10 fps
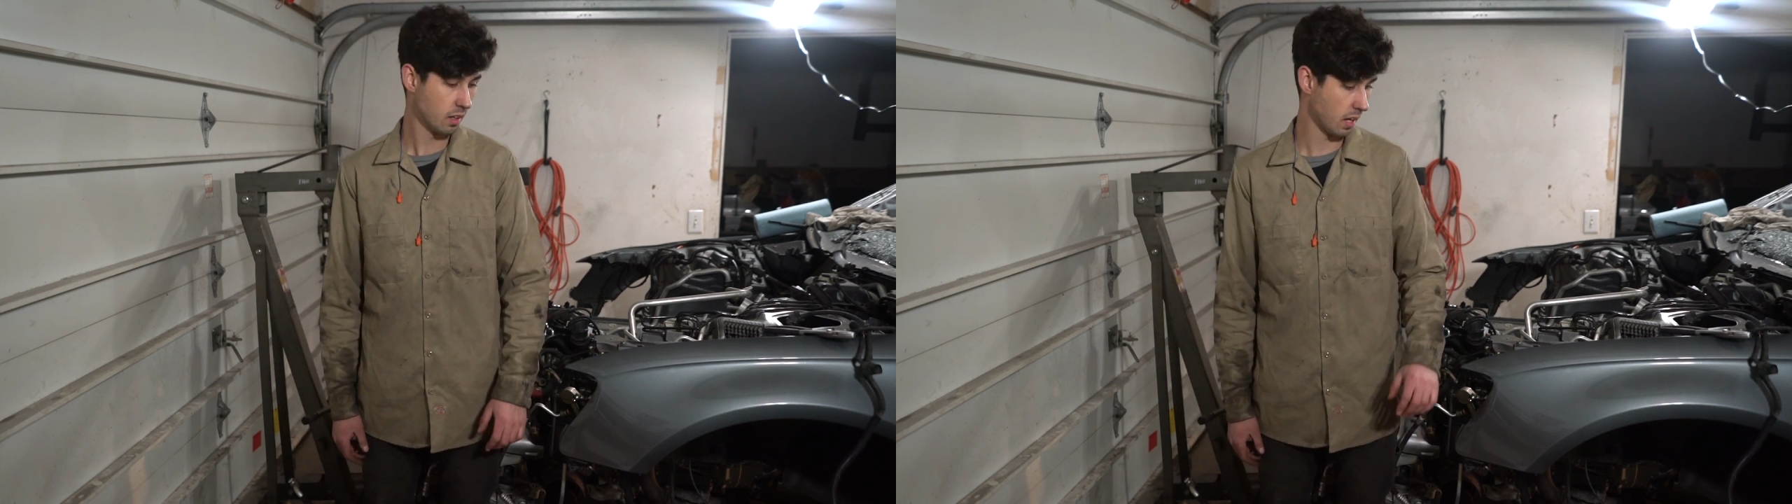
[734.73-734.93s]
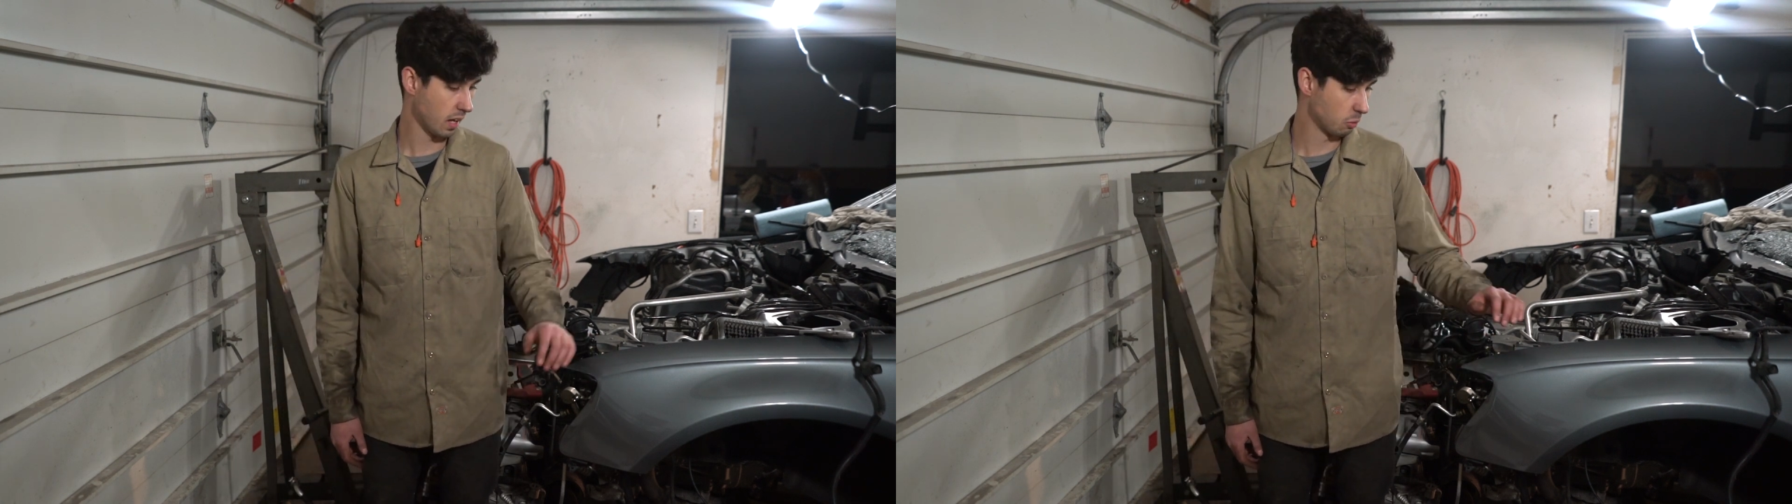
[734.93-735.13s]

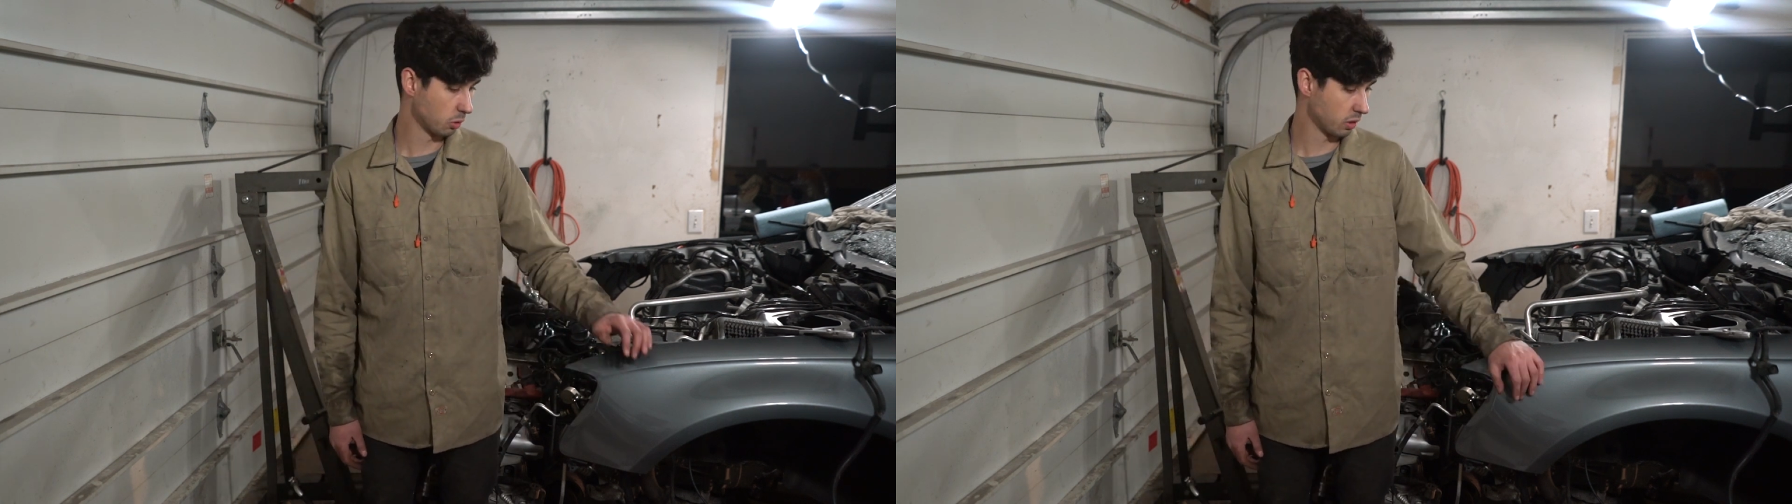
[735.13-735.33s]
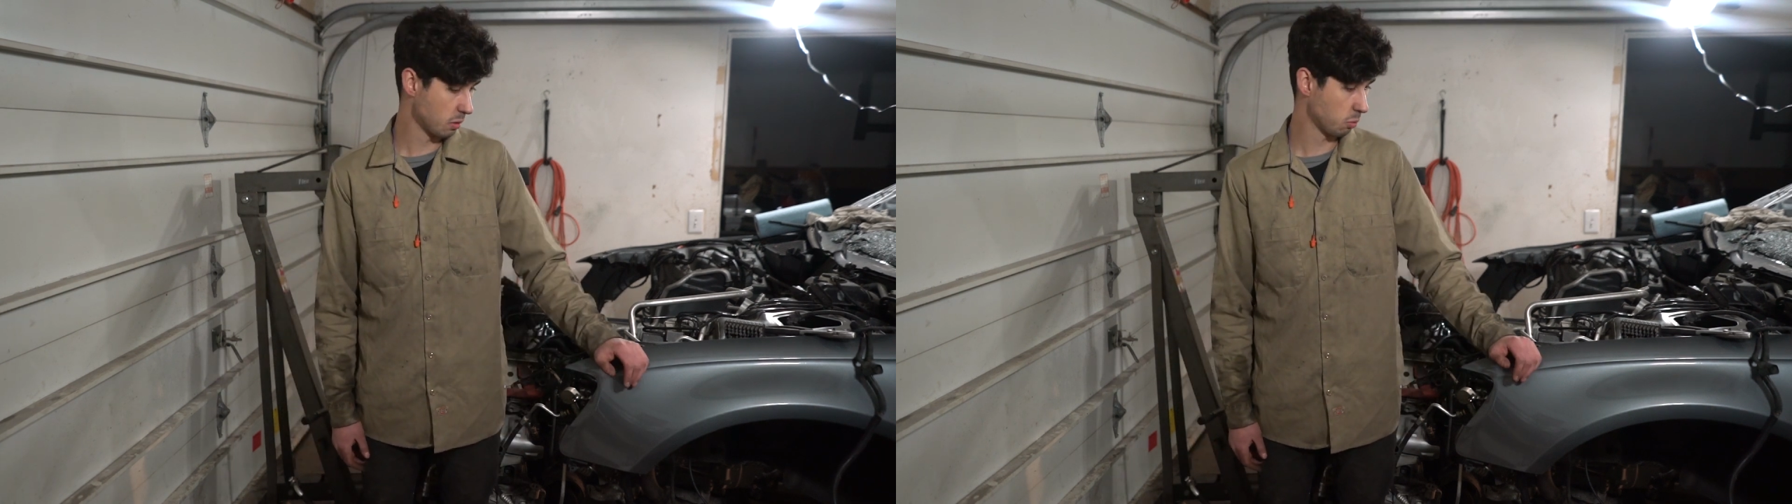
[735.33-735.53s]
and
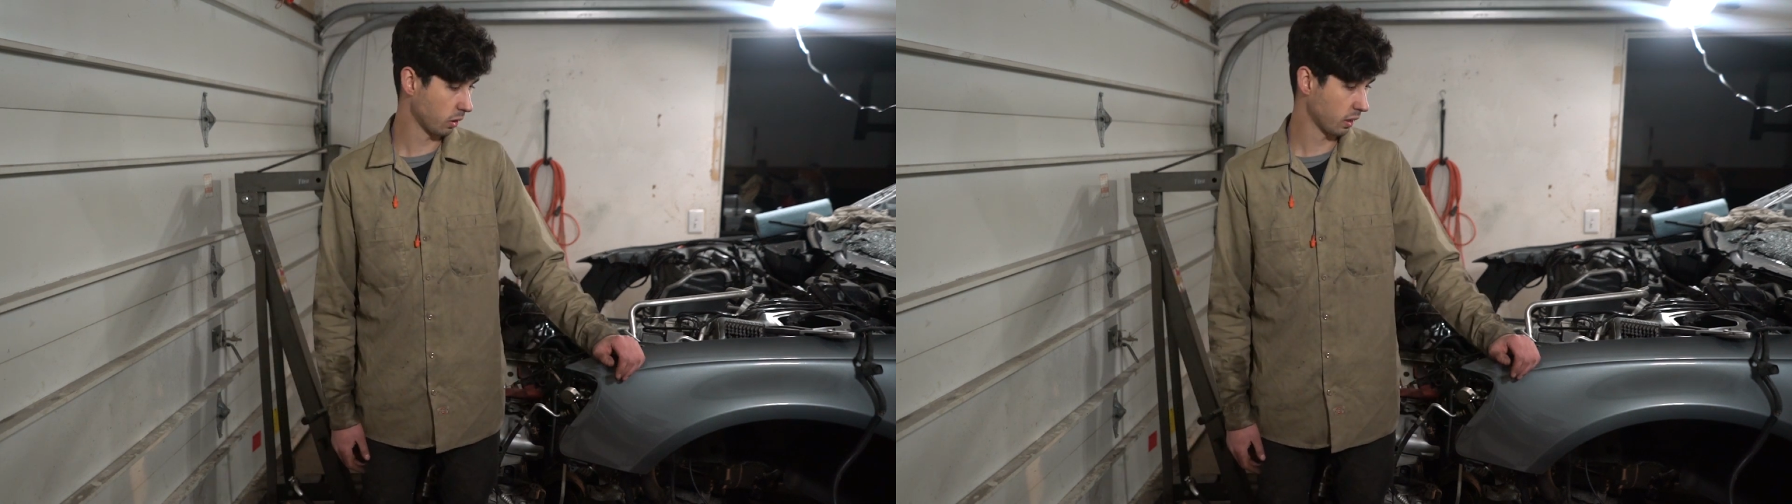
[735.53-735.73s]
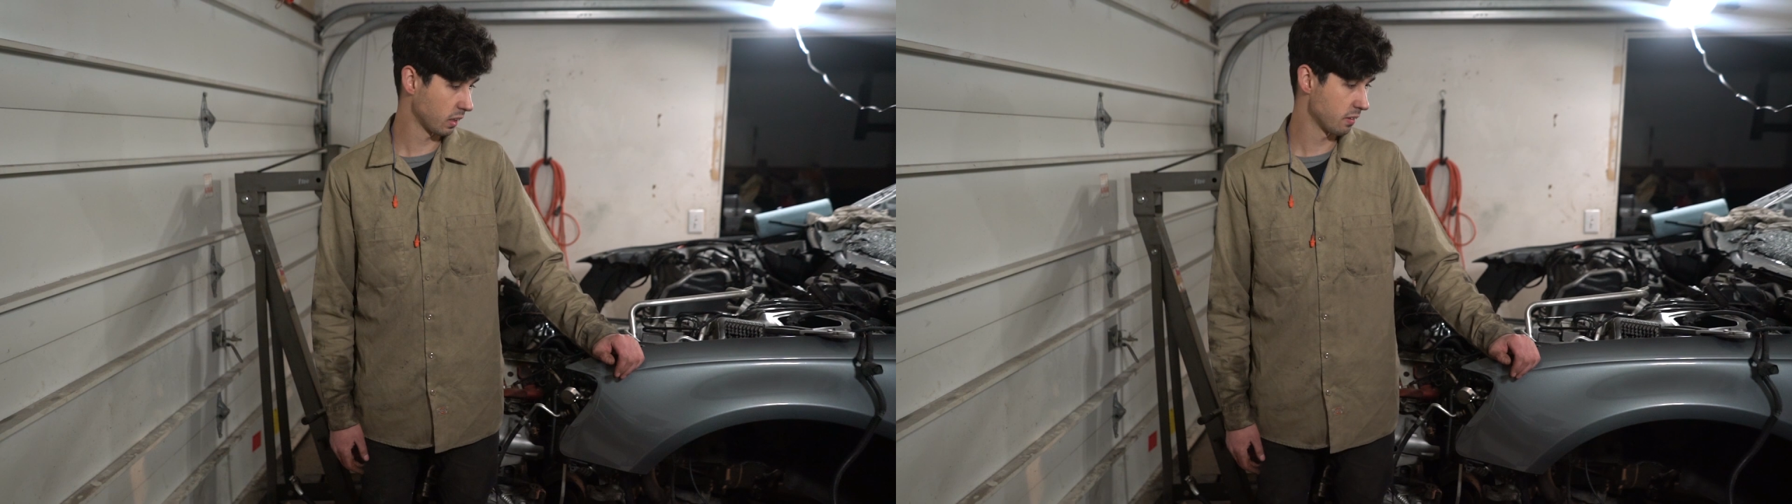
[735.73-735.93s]
we'll keep
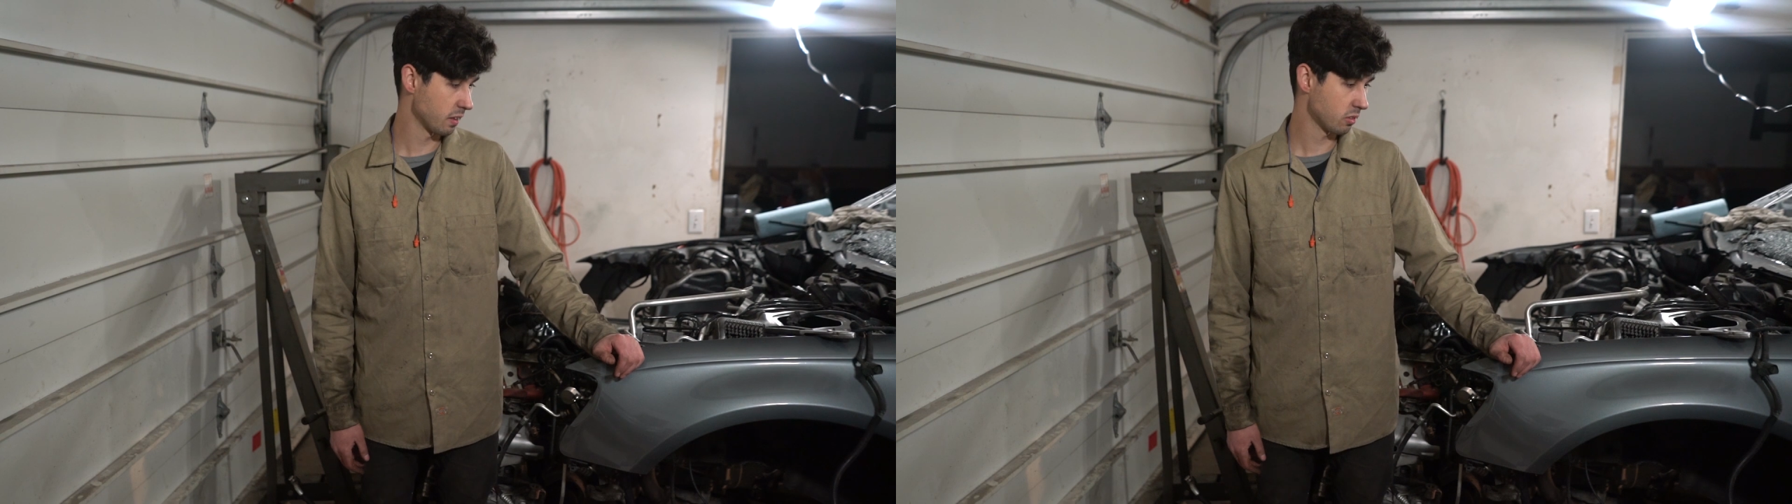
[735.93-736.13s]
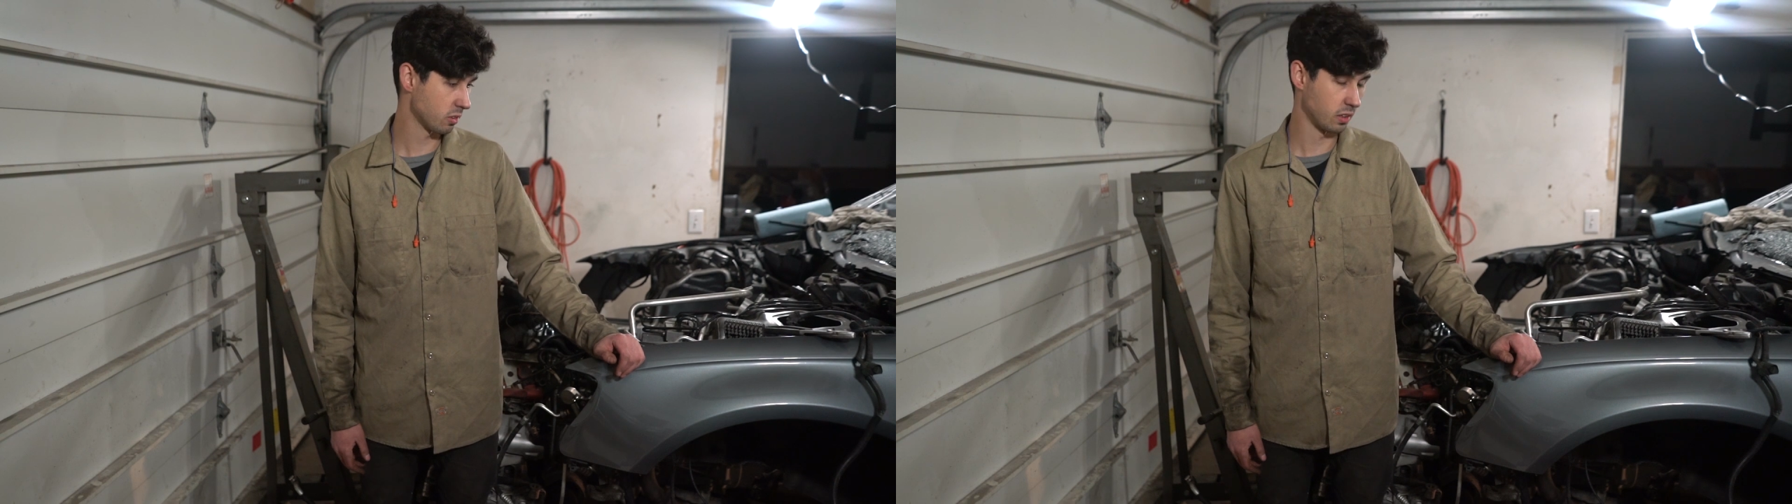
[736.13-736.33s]
working on
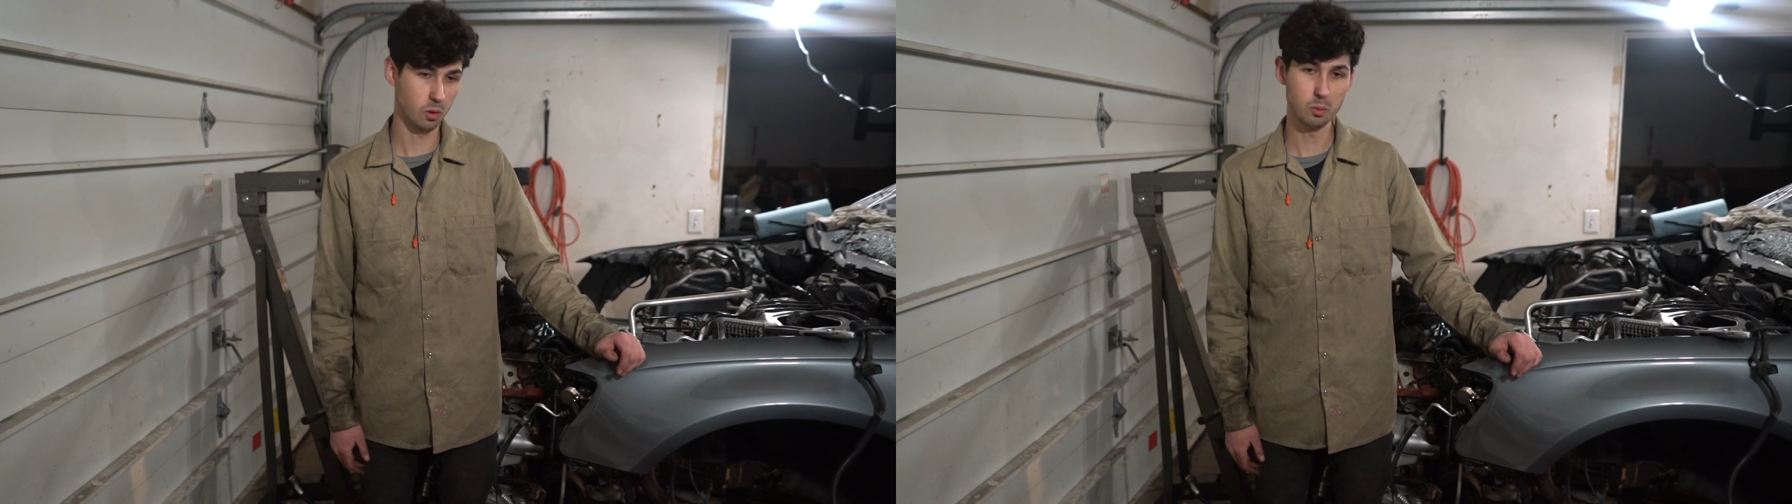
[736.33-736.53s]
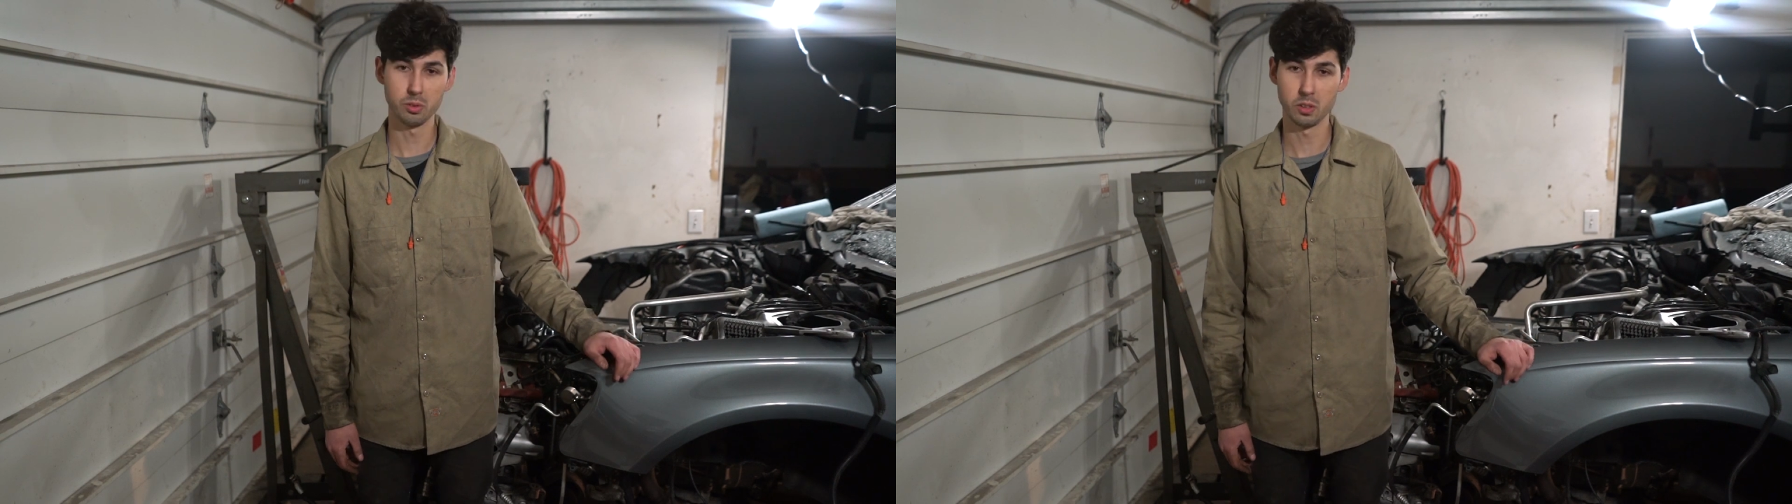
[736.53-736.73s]
this and hopefully